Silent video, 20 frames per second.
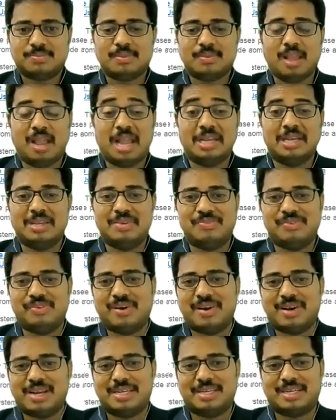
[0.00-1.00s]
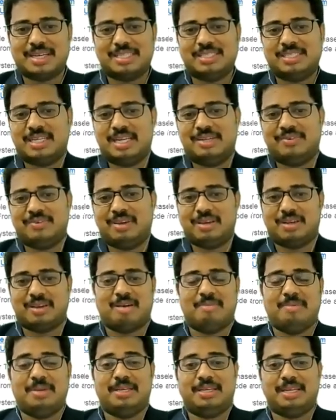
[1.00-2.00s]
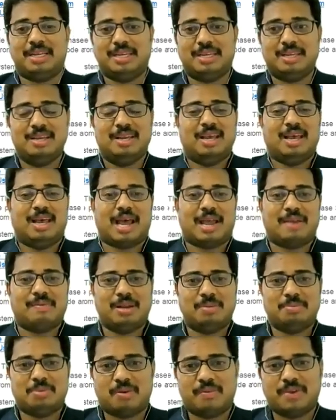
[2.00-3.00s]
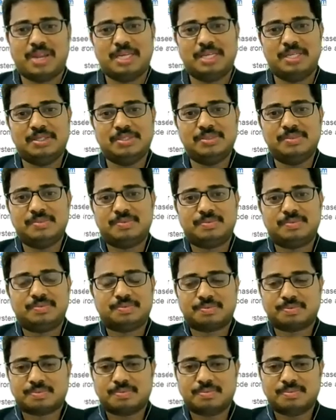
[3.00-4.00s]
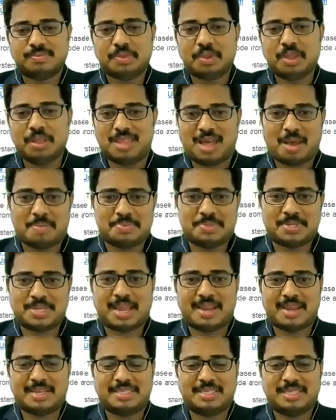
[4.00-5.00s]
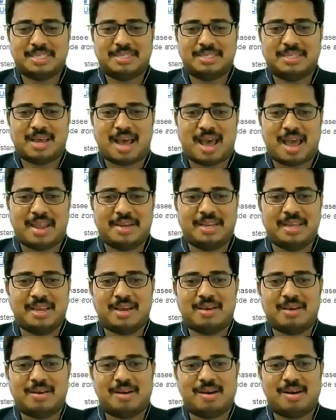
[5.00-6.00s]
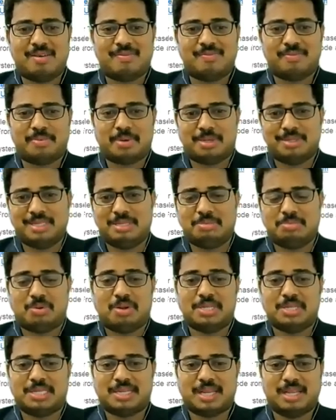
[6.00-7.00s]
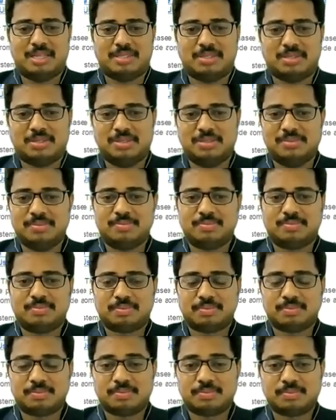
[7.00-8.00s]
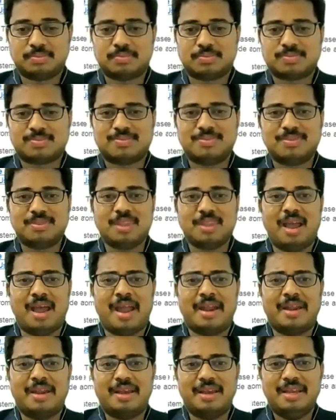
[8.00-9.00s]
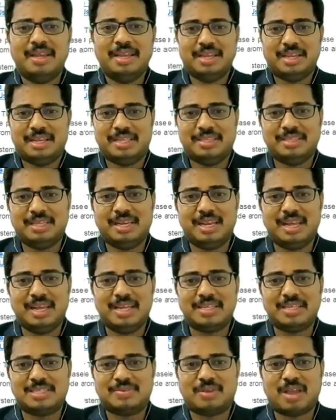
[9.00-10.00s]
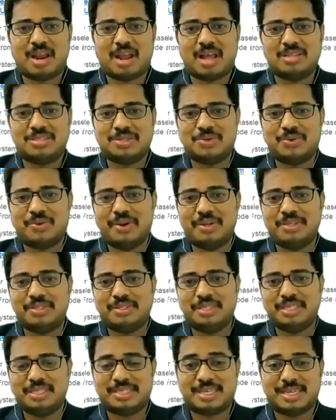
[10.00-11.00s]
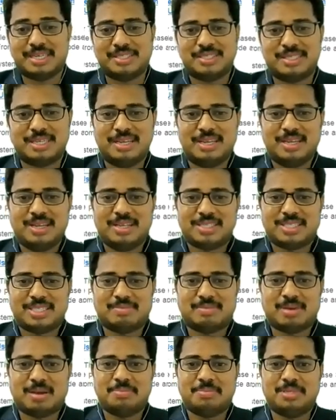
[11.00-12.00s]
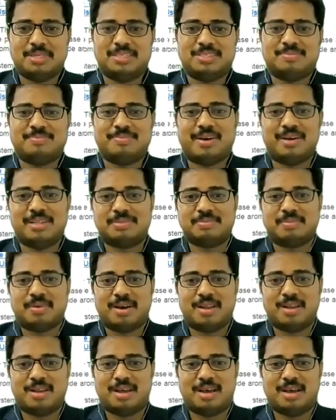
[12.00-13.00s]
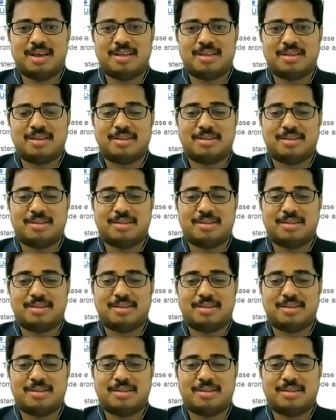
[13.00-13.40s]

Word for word: And if you are interested, you can comment it. I will provide you the abstraction, the idea of, for this project also. And in the list, we are also going to discuss some of the small, small, uh,